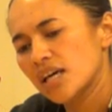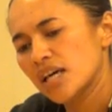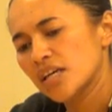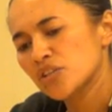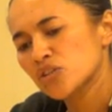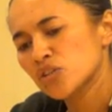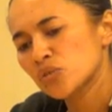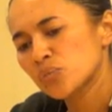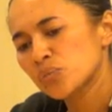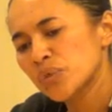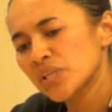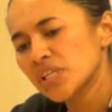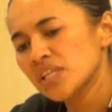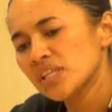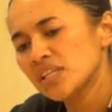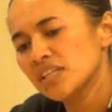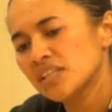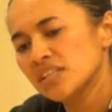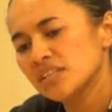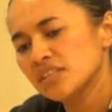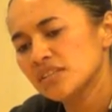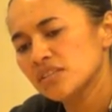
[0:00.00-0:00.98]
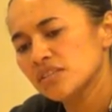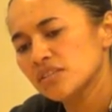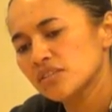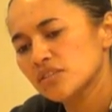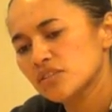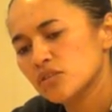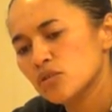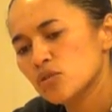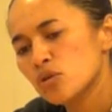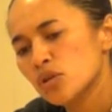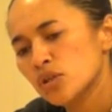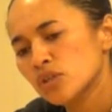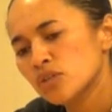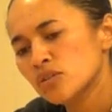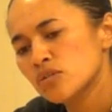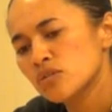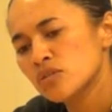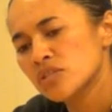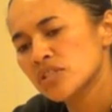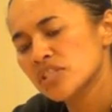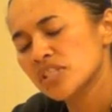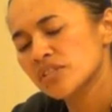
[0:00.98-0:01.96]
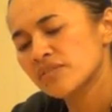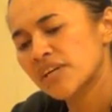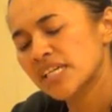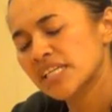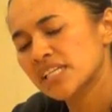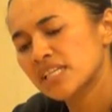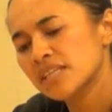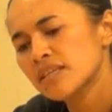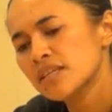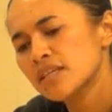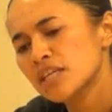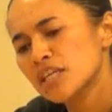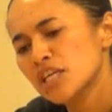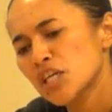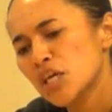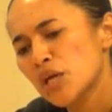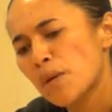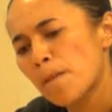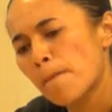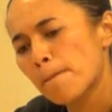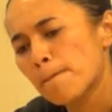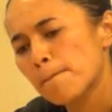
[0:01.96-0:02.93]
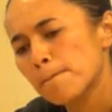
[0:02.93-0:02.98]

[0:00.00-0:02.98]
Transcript: And so being so close in Waikiki,